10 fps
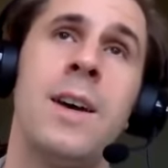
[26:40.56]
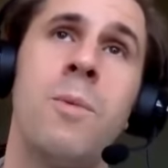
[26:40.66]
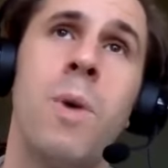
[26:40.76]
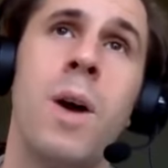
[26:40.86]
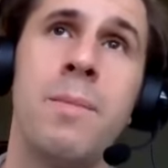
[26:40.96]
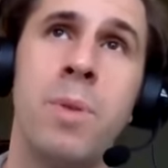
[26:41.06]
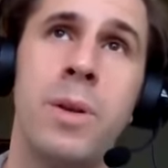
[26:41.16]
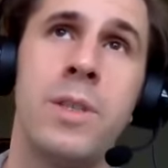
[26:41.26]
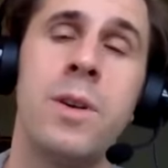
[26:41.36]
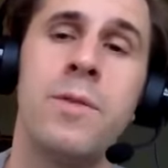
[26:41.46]
one
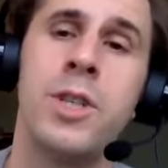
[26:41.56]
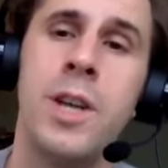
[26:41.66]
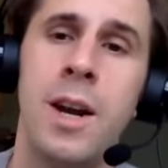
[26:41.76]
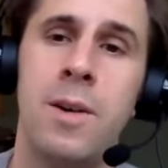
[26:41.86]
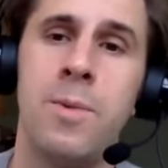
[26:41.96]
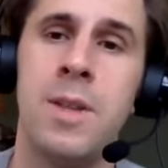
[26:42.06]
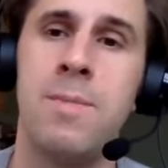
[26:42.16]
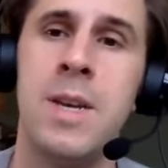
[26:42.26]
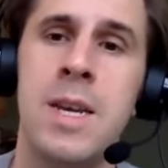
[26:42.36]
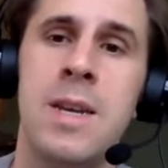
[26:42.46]
employee sort of shared with
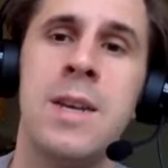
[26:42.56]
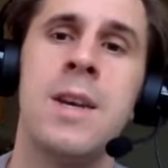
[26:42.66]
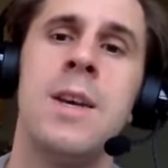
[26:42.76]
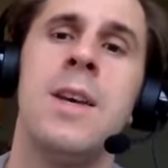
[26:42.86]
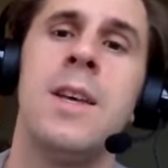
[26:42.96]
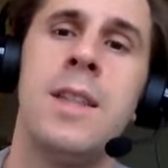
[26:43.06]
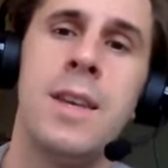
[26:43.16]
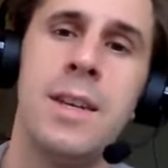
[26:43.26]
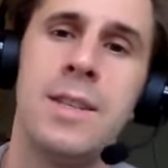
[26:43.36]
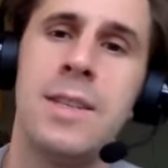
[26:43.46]
me
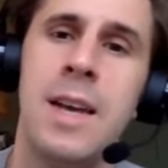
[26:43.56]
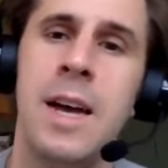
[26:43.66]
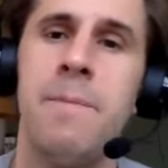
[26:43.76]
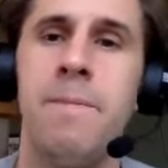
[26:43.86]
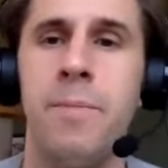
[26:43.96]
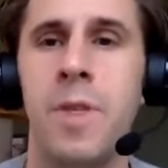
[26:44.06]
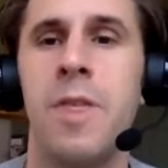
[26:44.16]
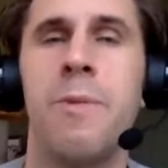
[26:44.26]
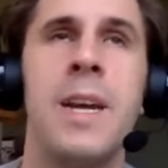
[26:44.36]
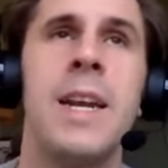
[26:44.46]
this
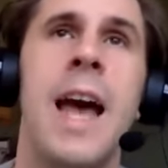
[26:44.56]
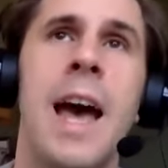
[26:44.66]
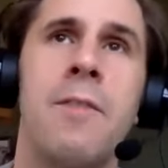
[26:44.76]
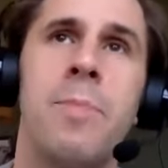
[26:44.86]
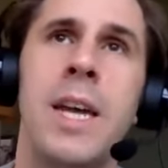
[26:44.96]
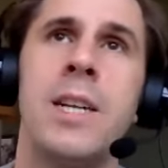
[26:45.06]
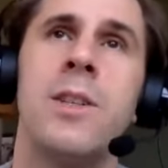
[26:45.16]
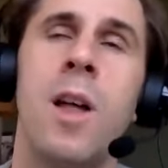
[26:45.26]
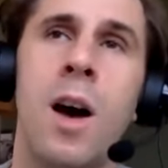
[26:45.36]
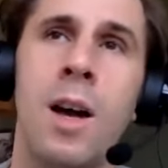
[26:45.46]
3.5
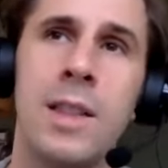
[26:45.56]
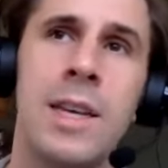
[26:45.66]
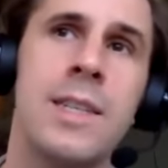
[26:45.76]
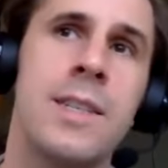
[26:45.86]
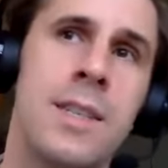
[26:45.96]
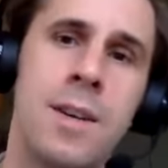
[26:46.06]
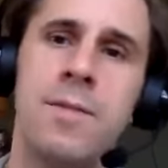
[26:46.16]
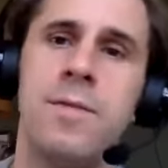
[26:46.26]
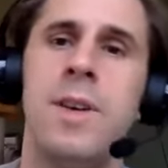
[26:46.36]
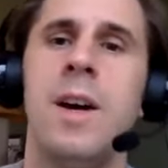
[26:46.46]
page long list
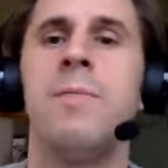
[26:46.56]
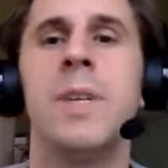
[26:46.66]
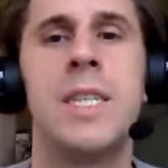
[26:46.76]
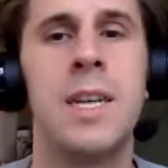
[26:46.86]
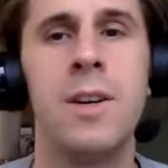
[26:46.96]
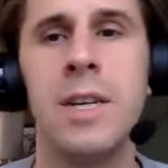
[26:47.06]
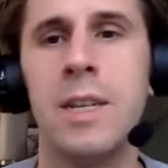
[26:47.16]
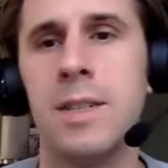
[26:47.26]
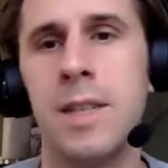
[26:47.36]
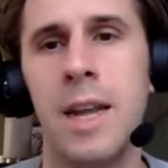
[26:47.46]
of
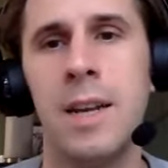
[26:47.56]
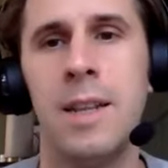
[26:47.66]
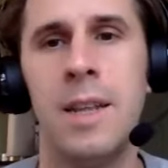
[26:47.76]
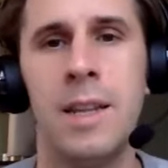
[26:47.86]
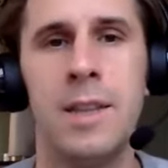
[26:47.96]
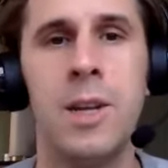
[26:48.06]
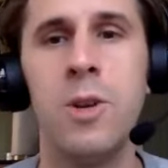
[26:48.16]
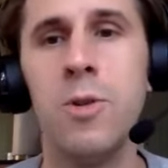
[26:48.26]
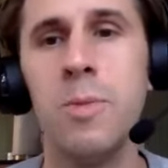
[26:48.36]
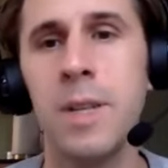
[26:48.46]
materials that the
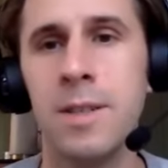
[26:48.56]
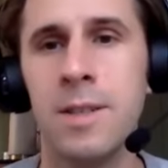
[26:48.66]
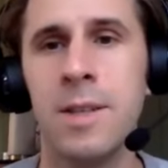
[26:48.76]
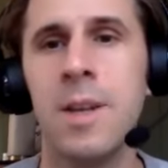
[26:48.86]
Newmans